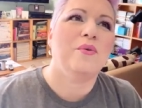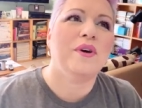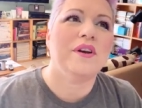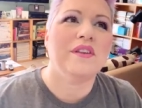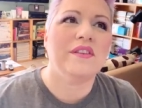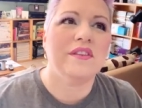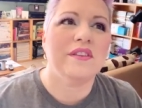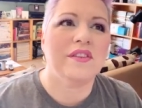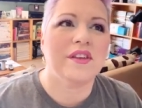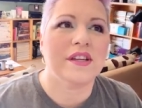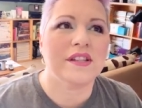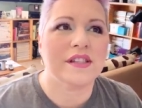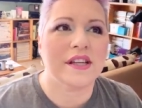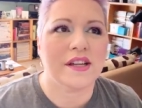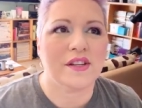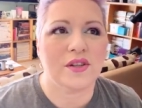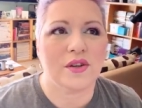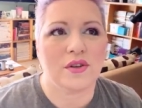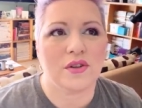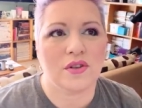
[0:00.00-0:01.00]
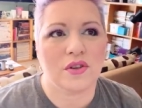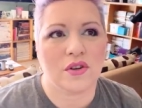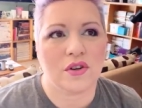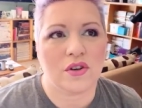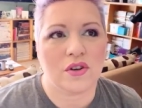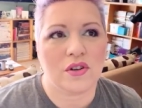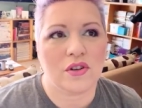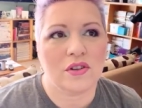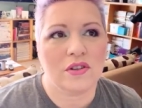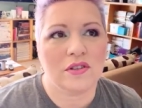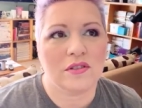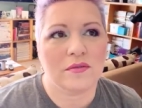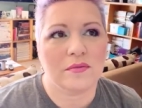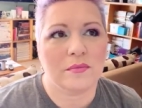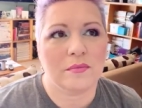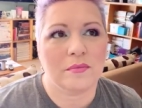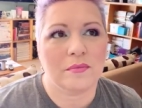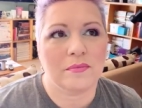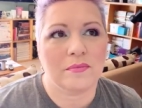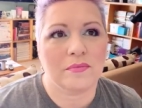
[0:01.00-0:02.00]
one of the things I told Earl,
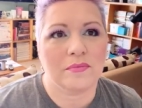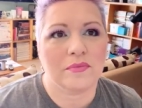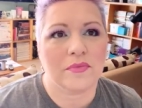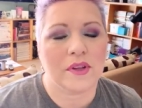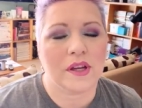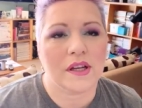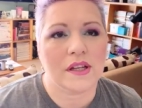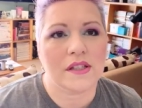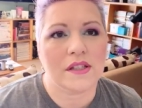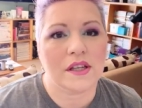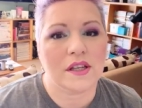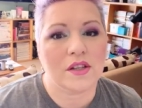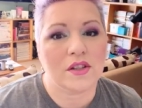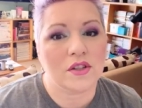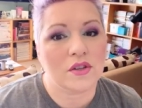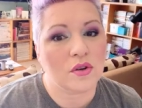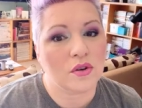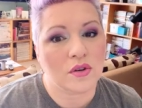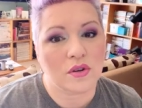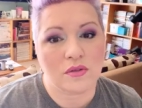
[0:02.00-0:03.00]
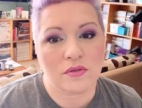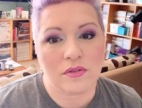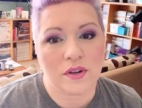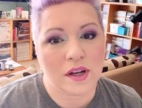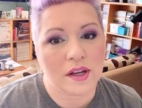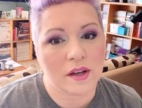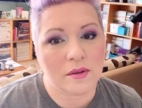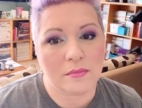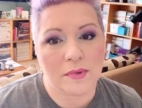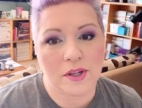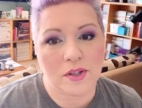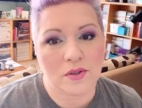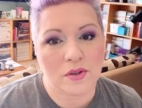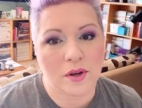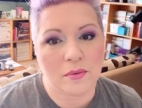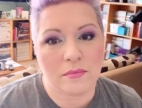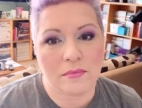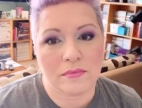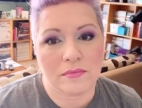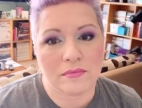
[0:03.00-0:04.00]
I said, "Don't you fuck up my trip."